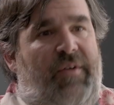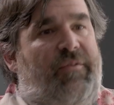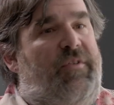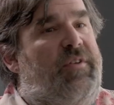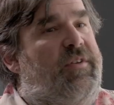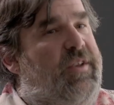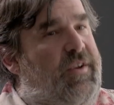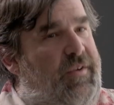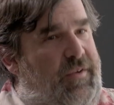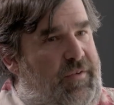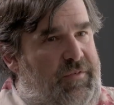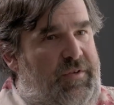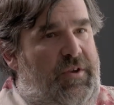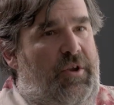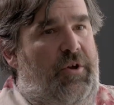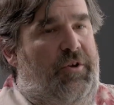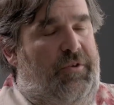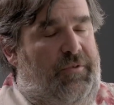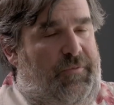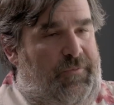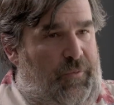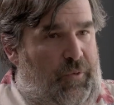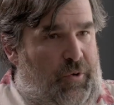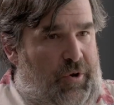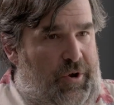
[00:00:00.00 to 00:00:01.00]
you have a
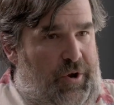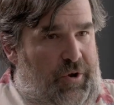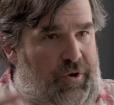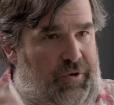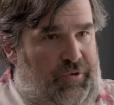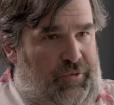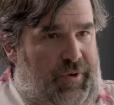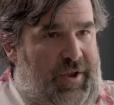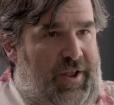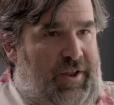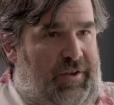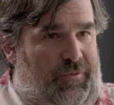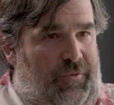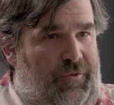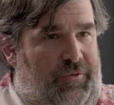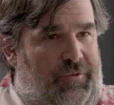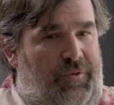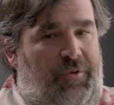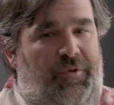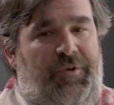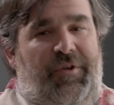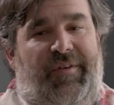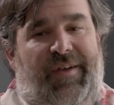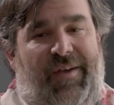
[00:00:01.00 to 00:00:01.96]
nearest four-year transfer school.